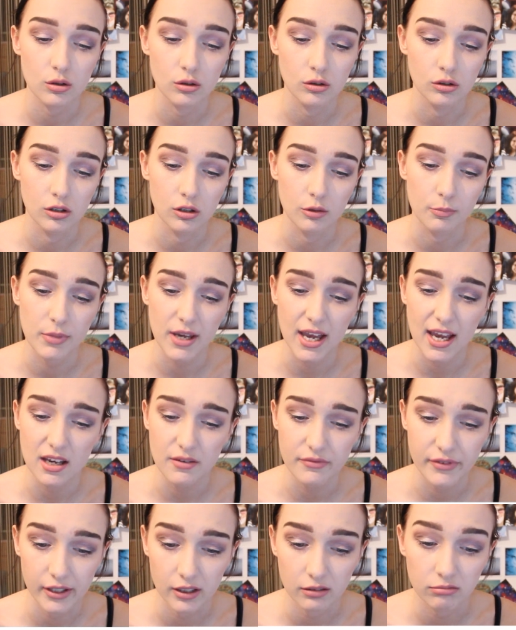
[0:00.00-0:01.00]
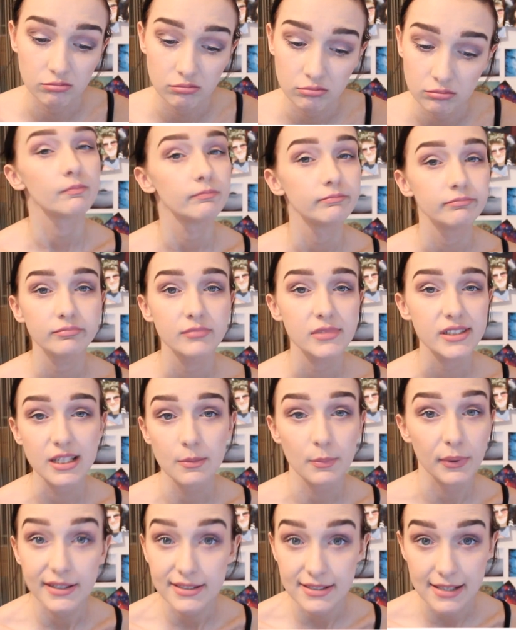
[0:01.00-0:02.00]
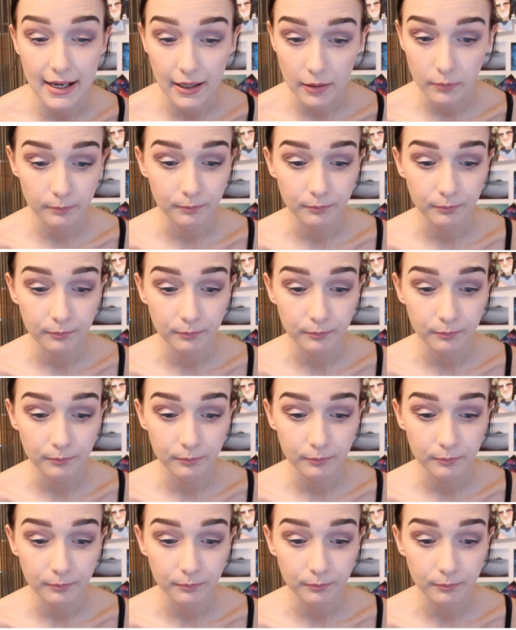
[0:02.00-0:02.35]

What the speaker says: or behavior. Simple as that.